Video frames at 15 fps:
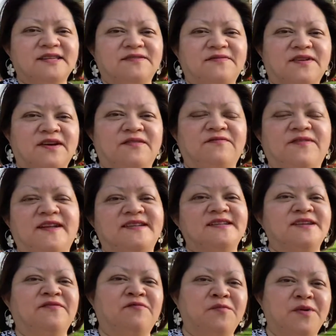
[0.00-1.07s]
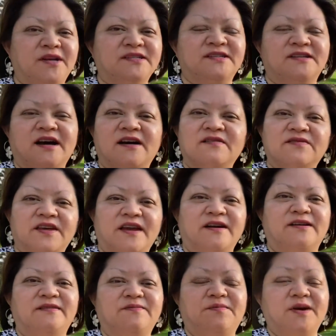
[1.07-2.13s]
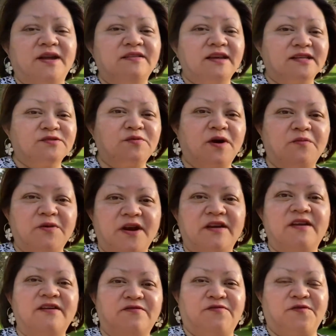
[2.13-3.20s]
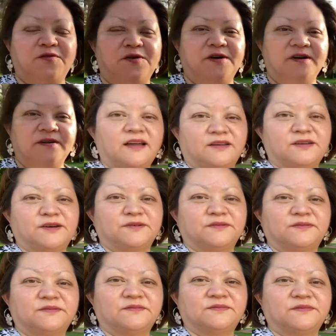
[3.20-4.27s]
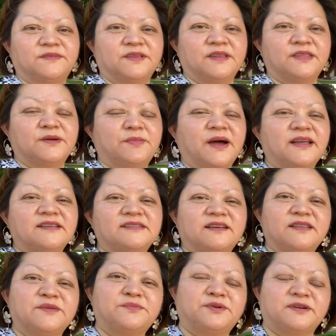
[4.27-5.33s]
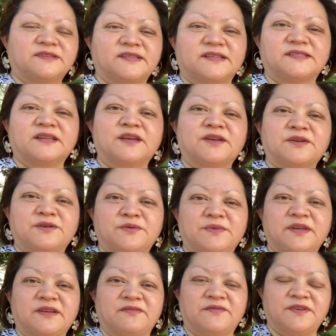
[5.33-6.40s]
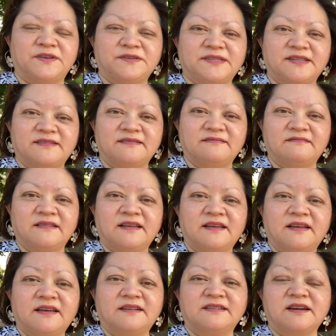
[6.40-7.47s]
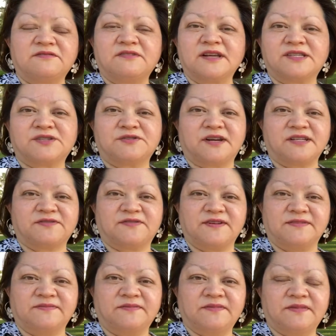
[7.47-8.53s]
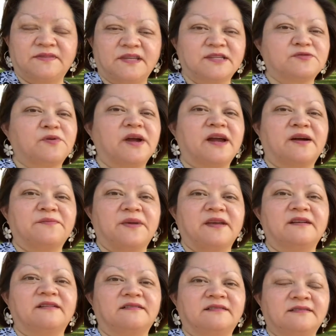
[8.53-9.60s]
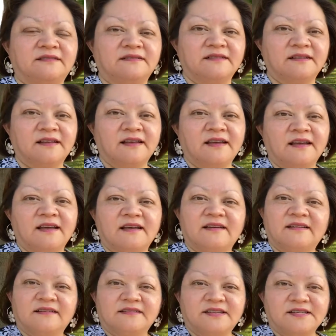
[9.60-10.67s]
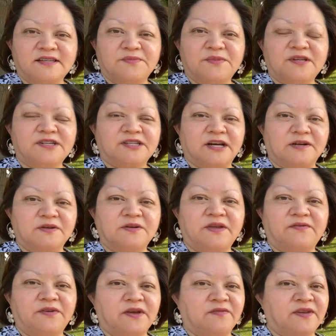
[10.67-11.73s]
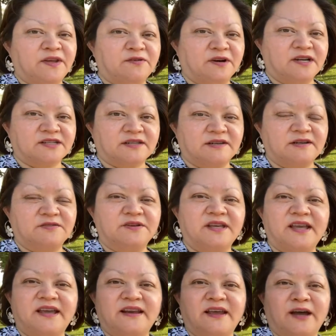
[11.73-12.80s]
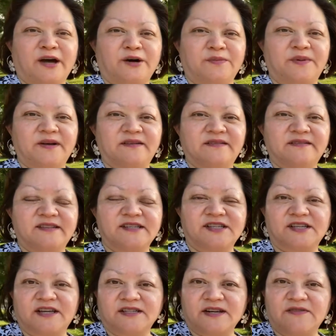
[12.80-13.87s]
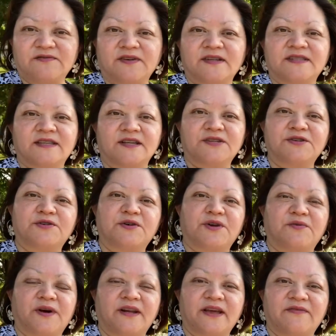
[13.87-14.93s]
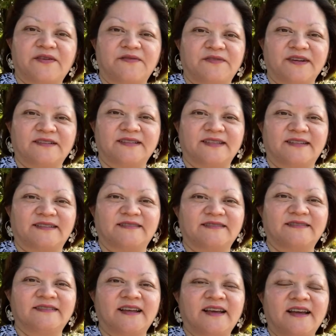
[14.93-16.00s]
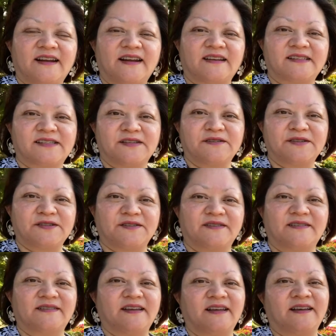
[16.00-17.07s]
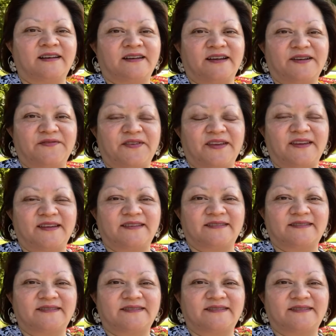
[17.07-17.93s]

of conflicting information out there, but that's what we're here for. know the buying selling process could be confusing and downright stressful. That's why I'm here. Just give me a shout if you have any question or need any help. This is Shenshan from Century 21 FM Realty. Now see you soon in another video.